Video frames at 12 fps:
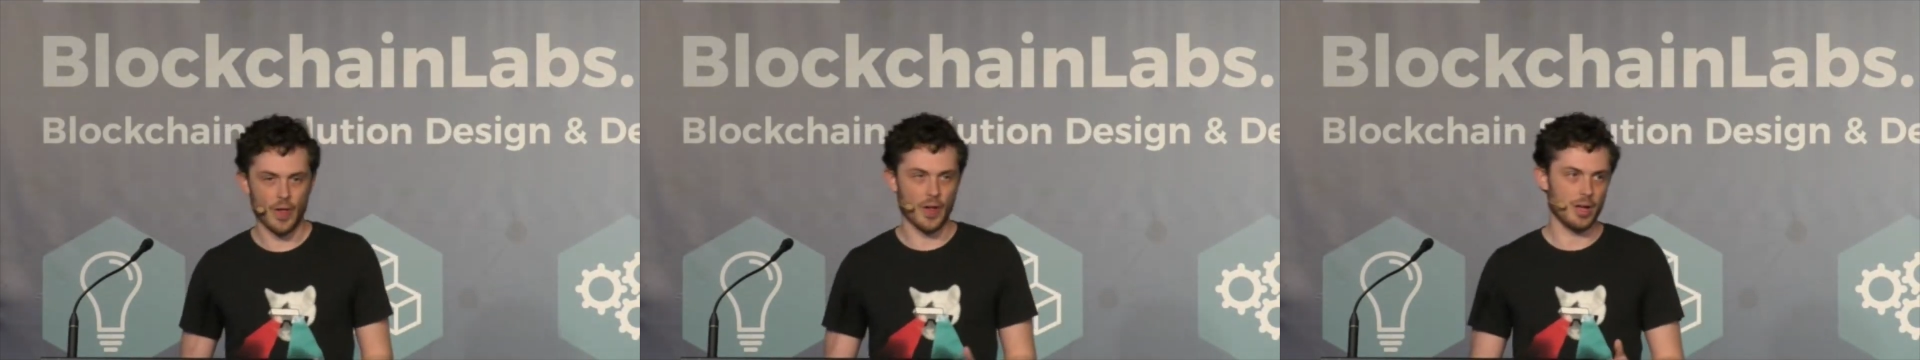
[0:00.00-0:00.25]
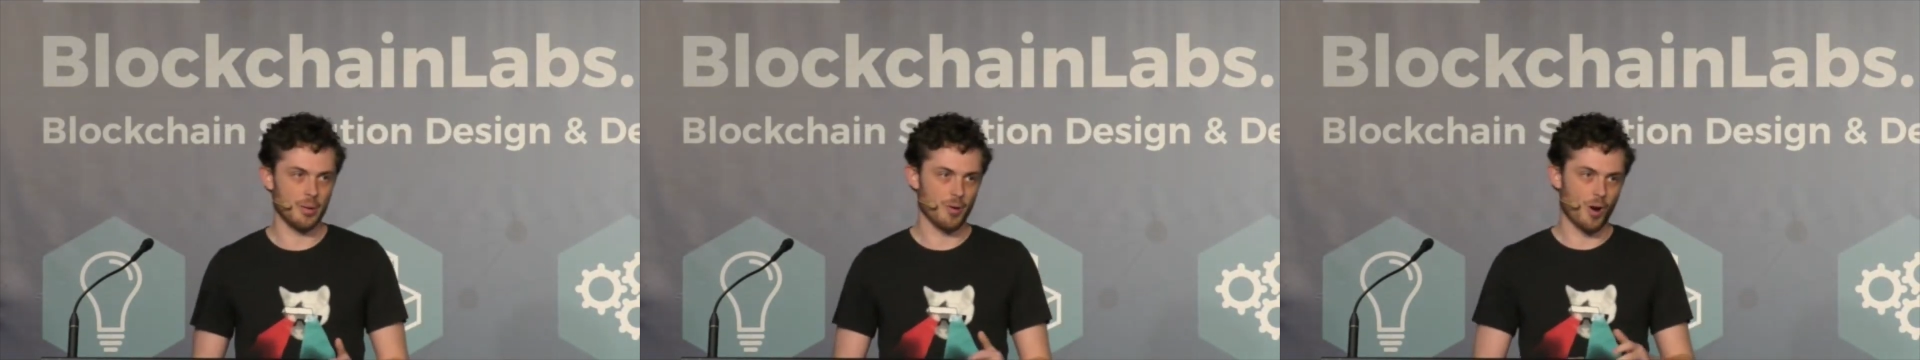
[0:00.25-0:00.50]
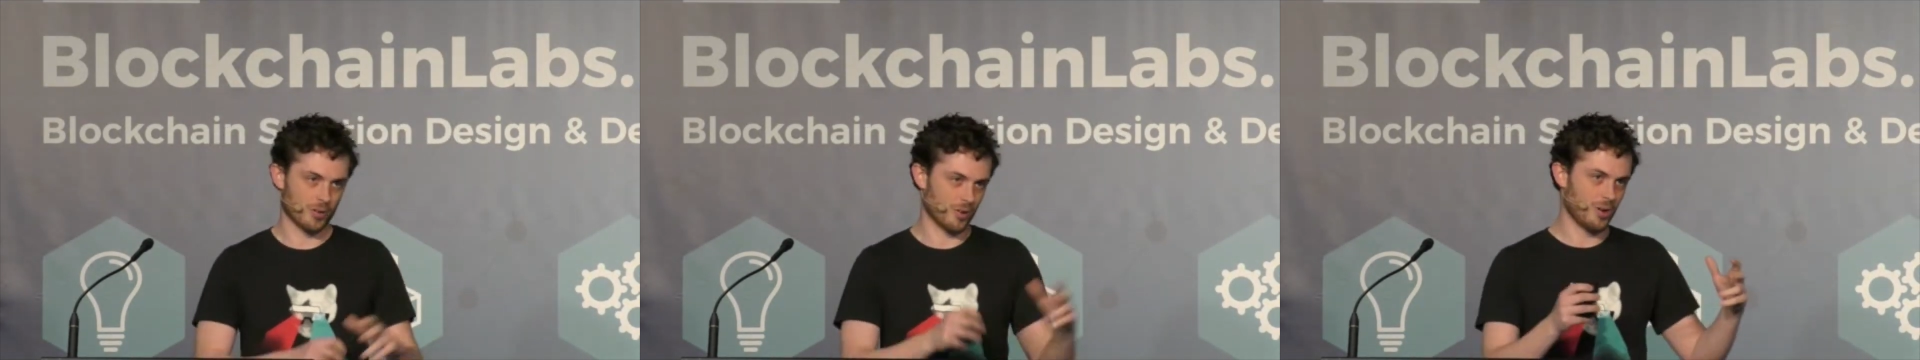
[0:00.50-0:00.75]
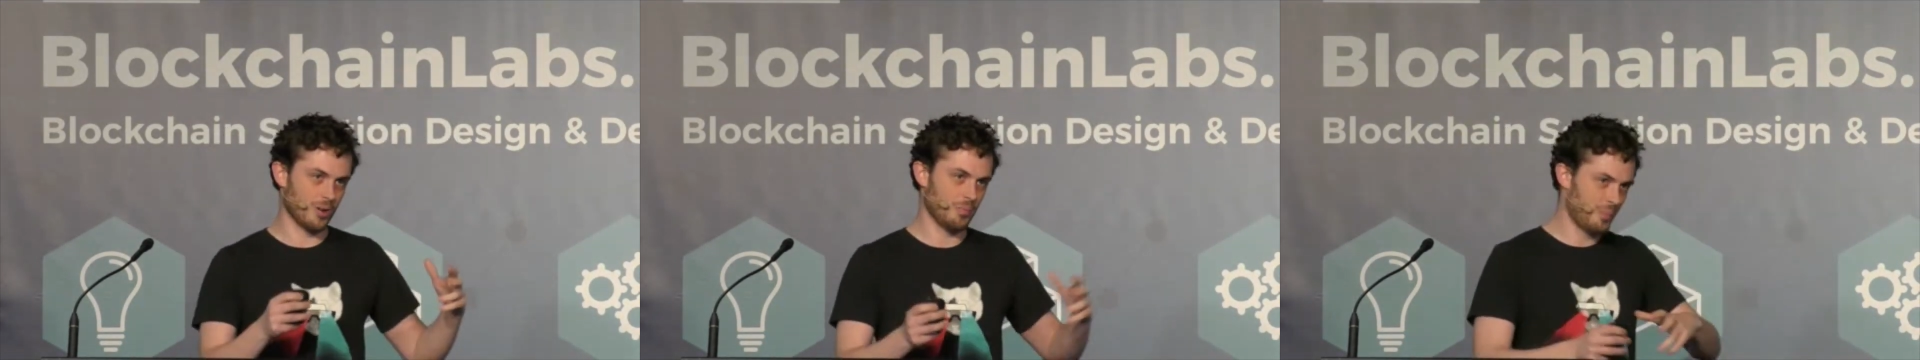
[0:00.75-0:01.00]

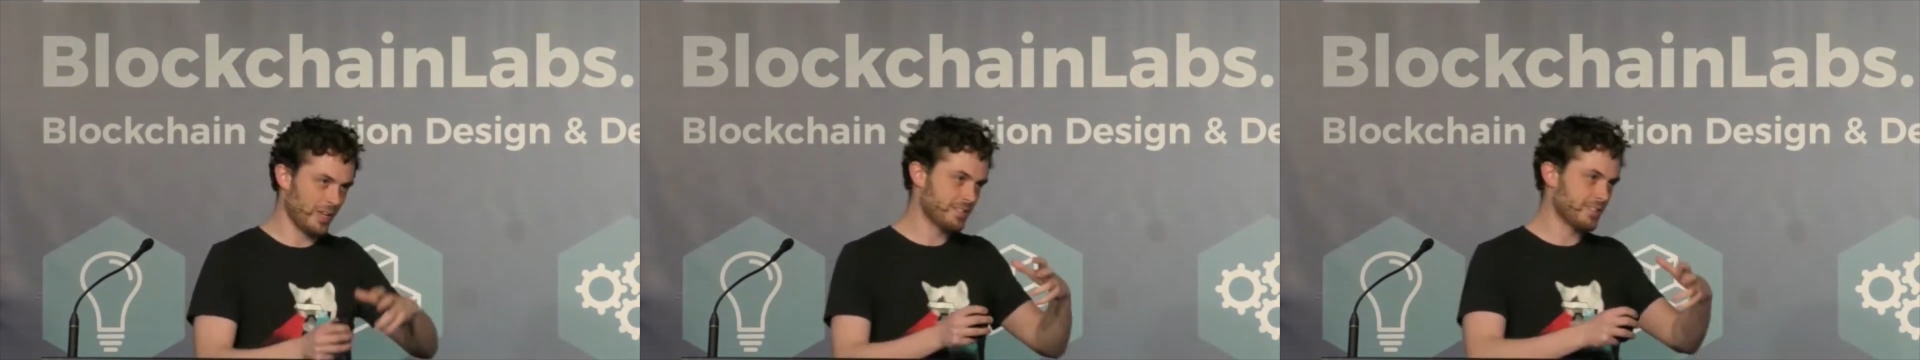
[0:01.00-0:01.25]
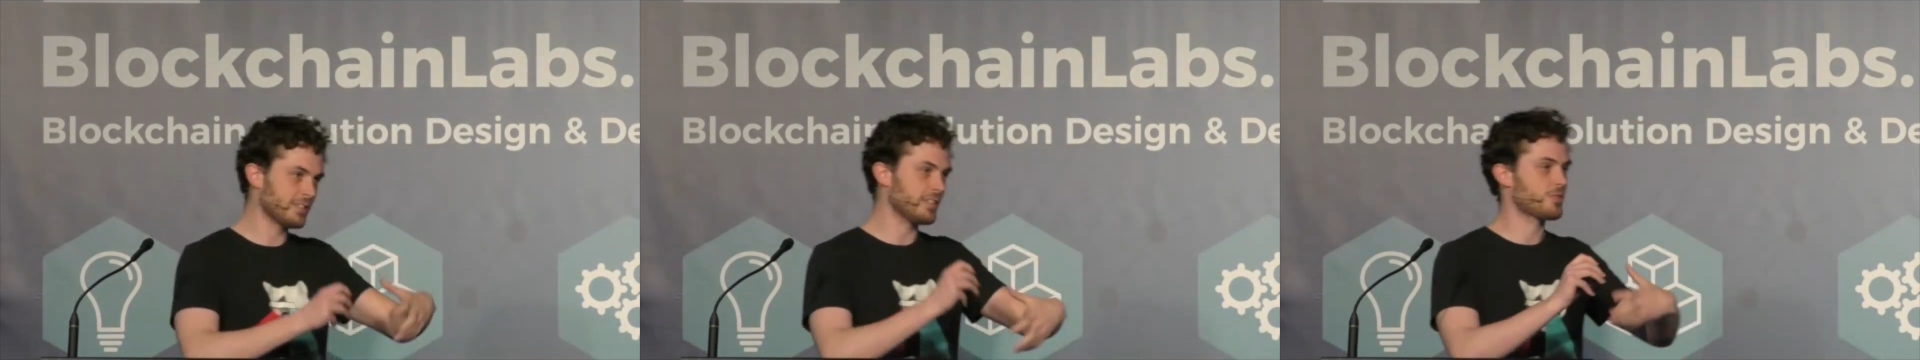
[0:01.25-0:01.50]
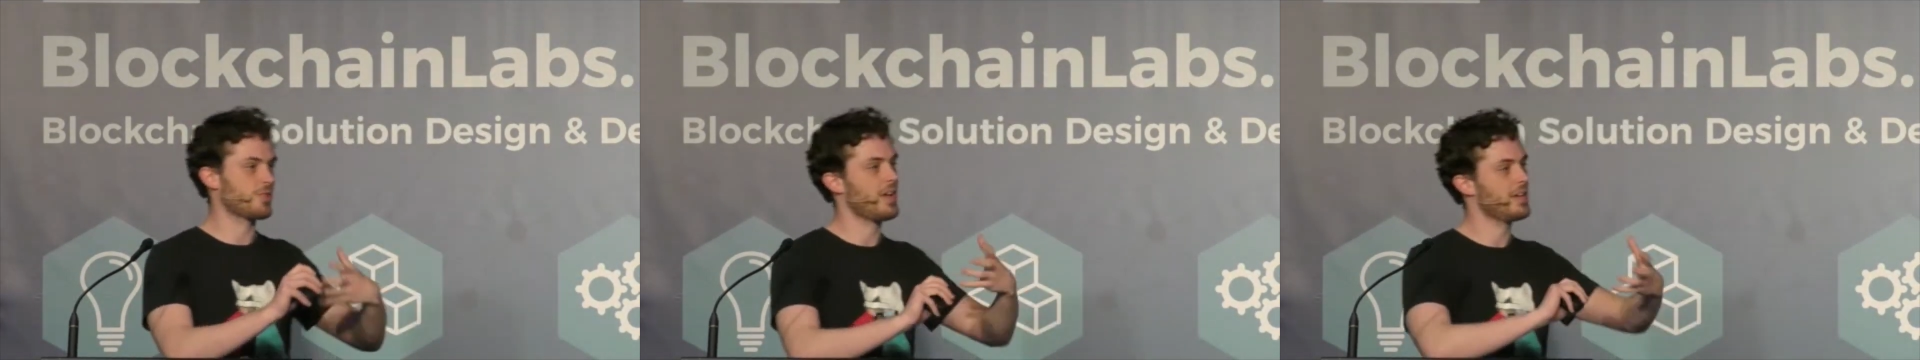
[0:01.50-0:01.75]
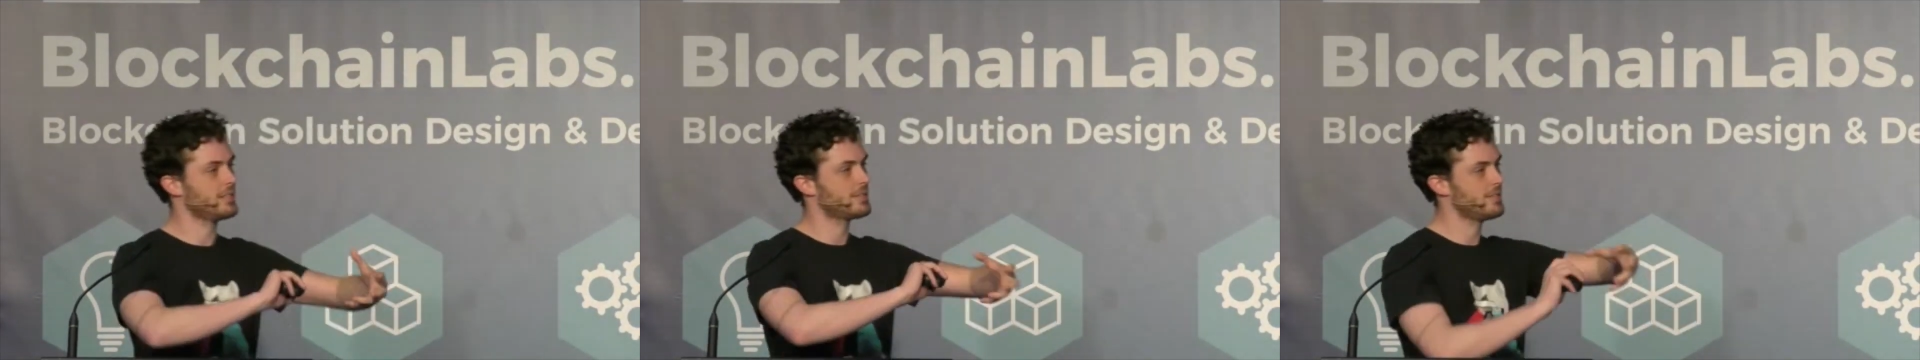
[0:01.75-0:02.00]
are all basically trying to